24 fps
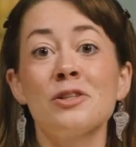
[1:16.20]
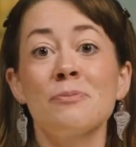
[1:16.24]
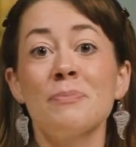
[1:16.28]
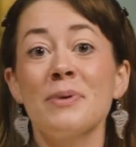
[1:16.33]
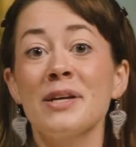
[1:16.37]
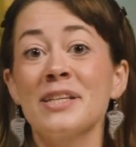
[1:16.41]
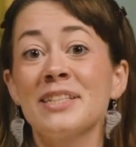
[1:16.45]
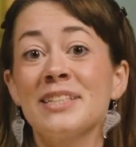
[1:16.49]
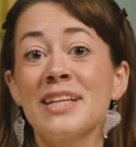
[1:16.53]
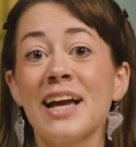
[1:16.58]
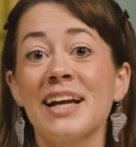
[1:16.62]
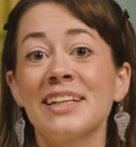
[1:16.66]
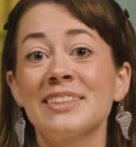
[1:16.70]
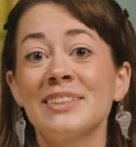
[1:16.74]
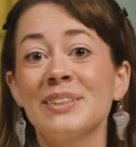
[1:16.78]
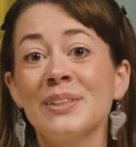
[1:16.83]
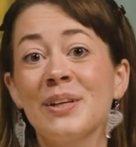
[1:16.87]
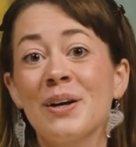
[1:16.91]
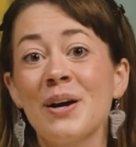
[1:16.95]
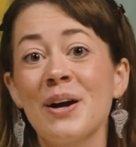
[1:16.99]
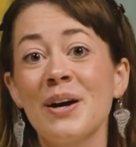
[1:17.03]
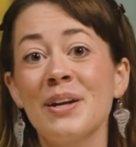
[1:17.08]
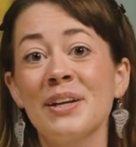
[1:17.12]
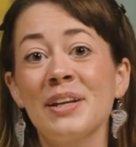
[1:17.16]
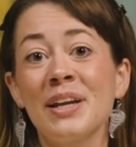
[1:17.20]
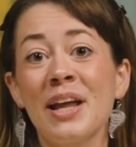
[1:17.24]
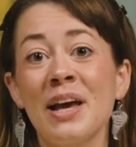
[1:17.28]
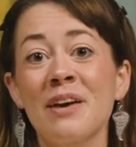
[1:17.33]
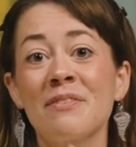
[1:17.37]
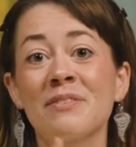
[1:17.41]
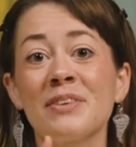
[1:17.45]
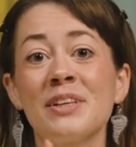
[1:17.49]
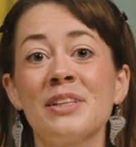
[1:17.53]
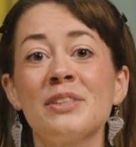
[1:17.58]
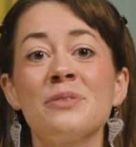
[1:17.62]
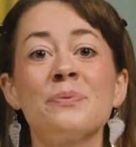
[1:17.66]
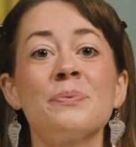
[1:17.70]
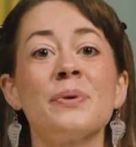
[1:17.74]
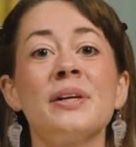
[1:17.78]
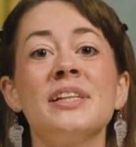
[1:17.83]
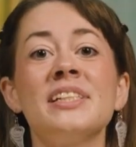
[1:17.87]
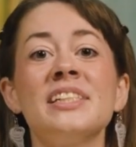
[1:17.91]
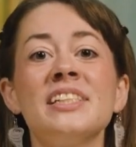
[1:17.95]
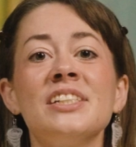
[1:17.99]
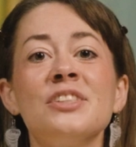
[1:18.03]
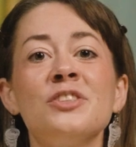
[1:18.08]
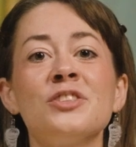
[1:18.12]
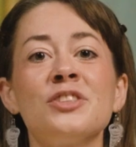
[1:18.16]
your best acting on and have kids run
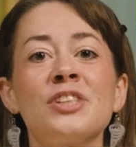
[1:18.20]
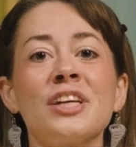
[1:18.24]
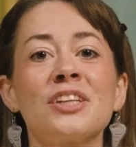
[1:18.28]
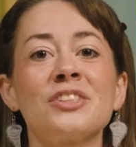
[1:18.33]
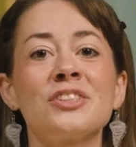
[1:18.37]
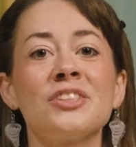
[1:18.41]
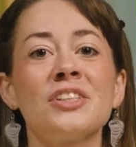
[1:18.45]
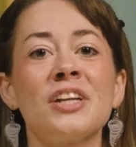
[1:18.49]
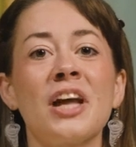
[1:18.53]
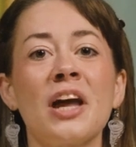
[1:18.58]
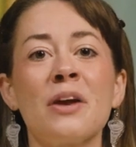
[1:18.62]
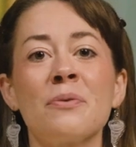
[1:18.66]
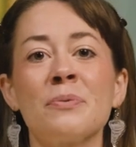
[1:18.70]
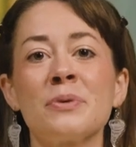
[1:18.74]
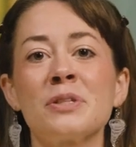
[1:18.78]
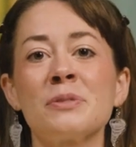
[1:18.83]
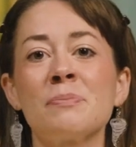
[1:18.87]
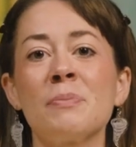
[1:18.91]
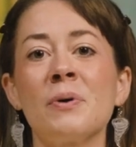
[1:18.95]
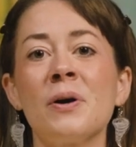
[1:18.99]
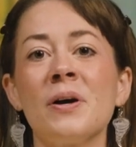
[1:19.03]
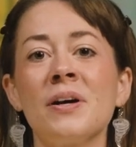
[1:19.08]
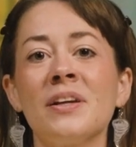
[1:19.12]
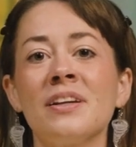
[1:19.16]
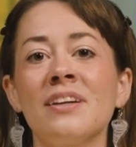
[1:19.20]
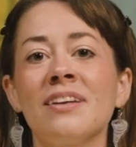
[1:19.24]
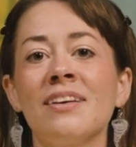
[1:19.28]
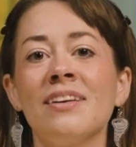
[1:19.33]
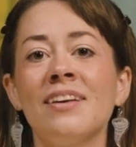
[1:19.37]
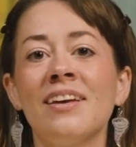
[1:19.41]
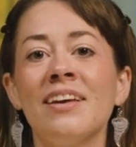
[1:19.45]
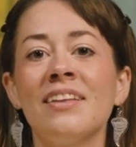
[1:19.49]
to each section and respond.